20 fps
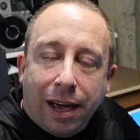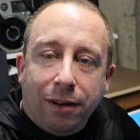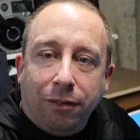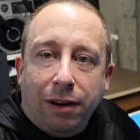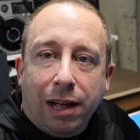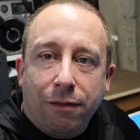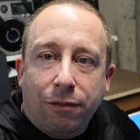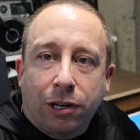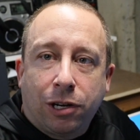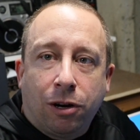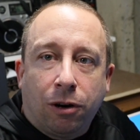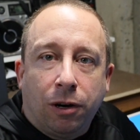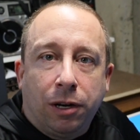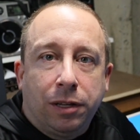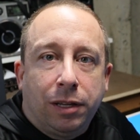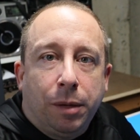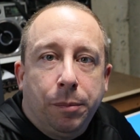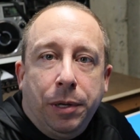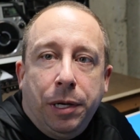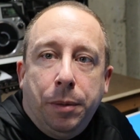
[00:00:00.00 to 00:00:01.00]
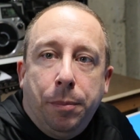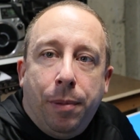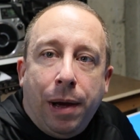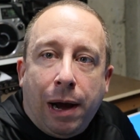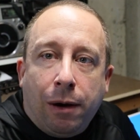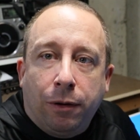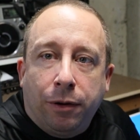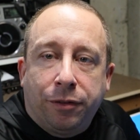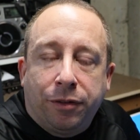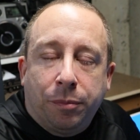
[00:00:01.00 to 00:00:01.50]
I don't have a current limited
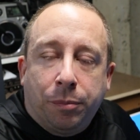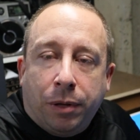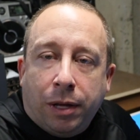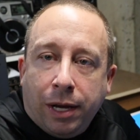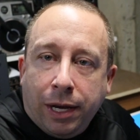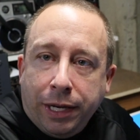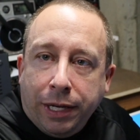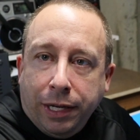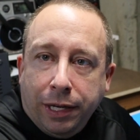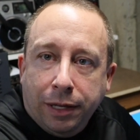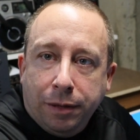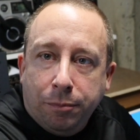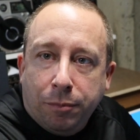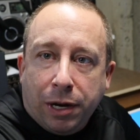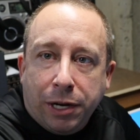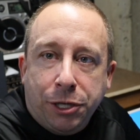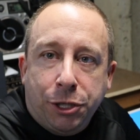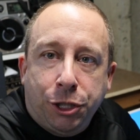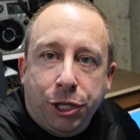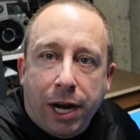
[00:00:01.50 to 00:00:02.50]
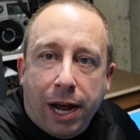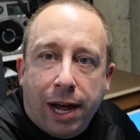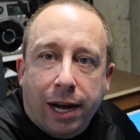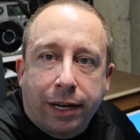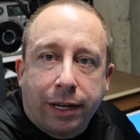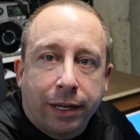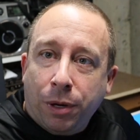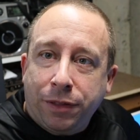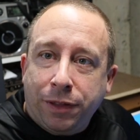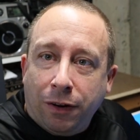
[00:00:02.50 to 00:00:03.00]
power supply in my
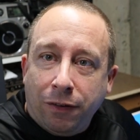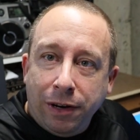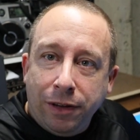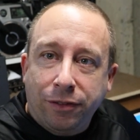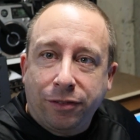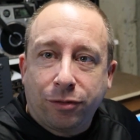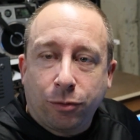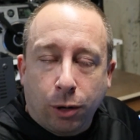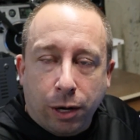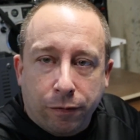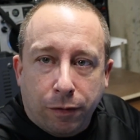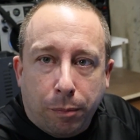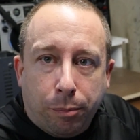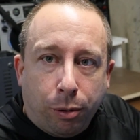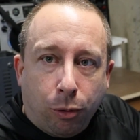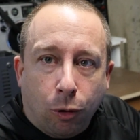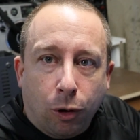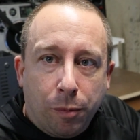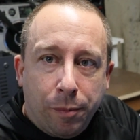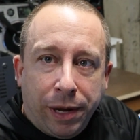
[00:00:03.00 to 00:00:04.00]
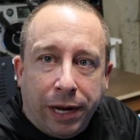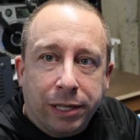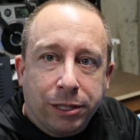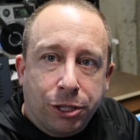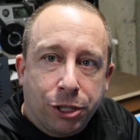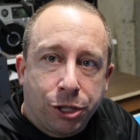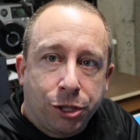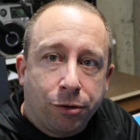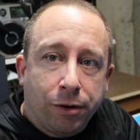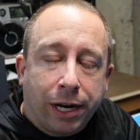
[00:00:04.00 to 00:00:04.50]
shack, but there is sort of a poor
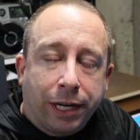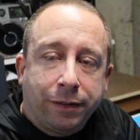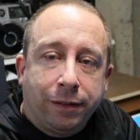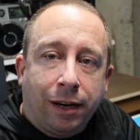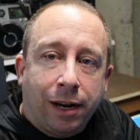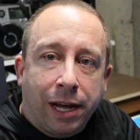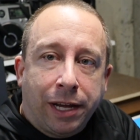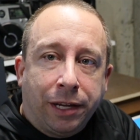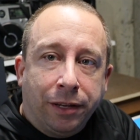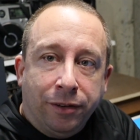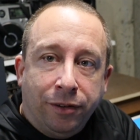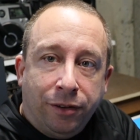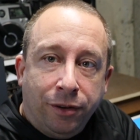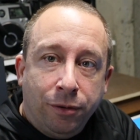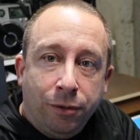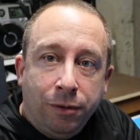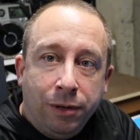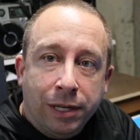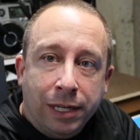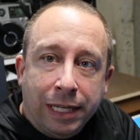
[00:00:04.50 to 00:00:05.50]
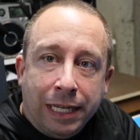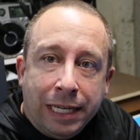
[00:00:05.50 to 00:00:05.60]
man's trick that I can do